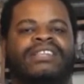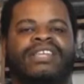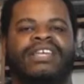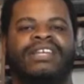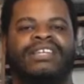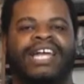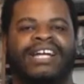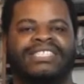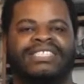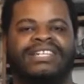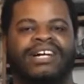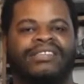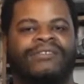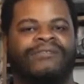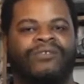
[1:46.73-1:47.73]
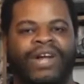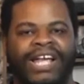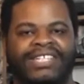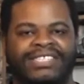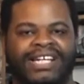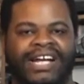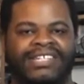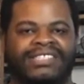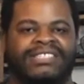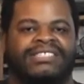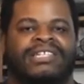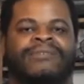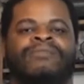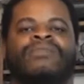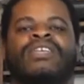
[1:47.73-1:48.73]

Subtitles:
the legacy of the franchises.